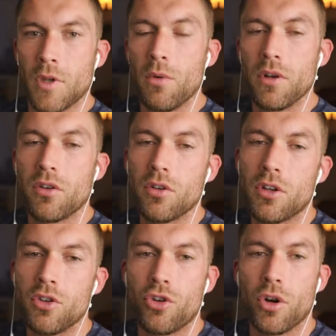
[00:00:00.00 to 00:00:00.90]
it's a good and
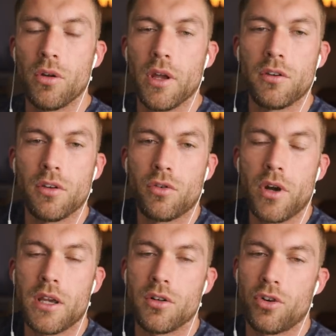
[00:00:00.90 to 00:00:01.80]
control. No. It's a
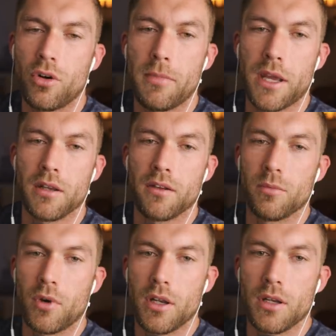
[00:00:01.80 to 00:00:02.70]
great control mechanism,
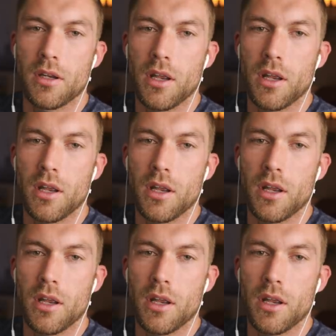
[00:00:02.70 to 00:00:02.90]
right?